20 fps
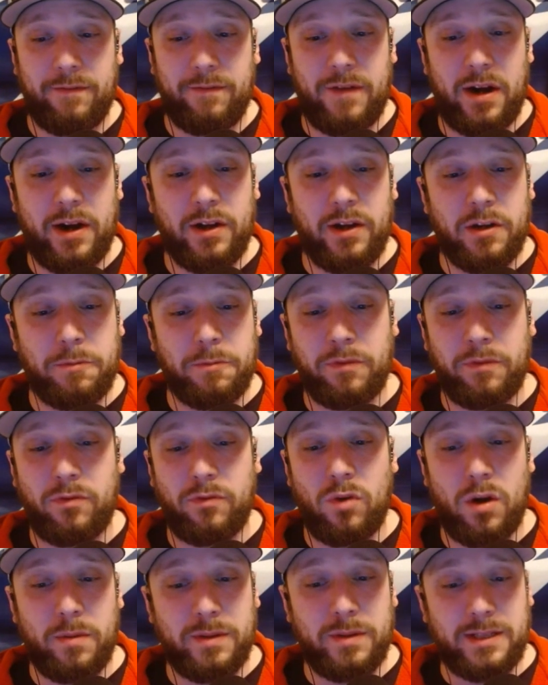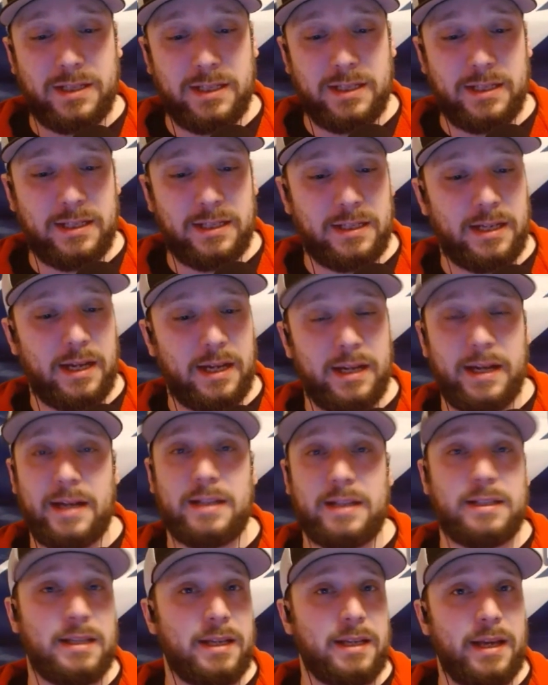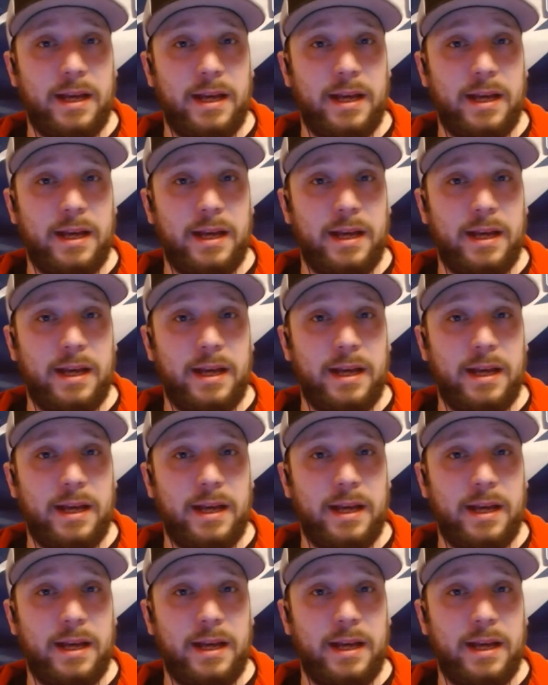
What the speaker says: Very good performances against the